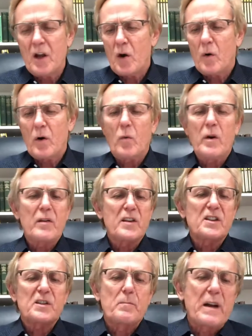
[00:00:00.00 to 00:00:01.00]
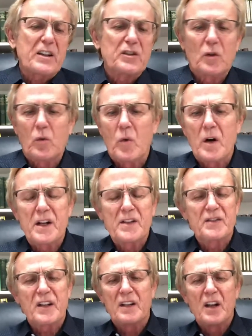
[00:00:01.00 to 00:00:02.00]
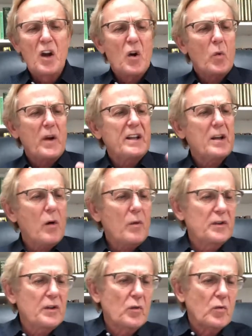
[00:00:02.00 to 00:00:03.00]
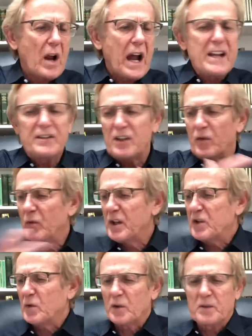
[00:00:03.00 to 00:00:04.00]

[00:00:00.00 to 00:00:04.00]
we're the special ones, and we go and do rites and rituals,